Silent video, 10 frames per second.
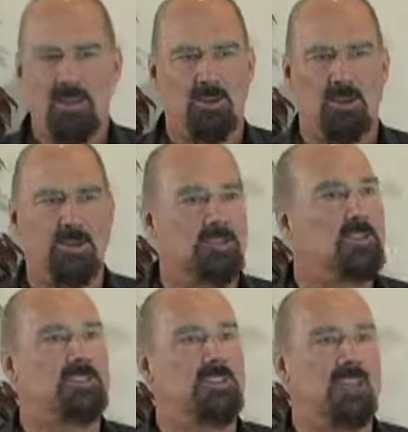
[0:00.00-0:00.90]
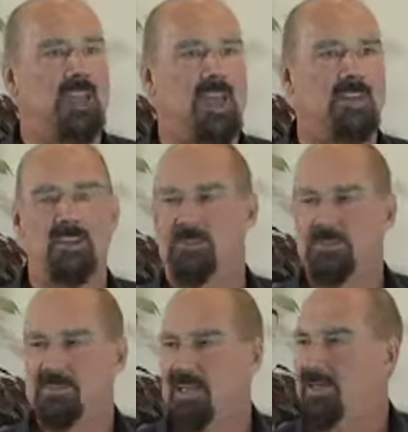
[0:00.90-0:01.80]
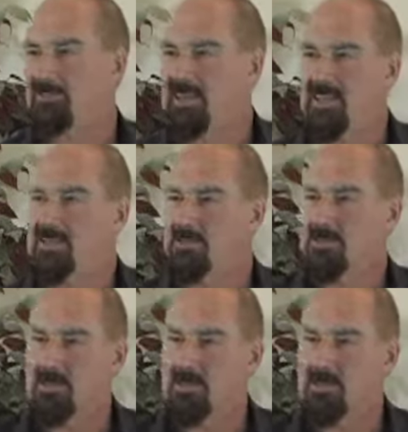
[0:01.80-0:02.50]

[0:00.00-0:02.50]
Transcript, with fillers: They're not interested in any other scale of values.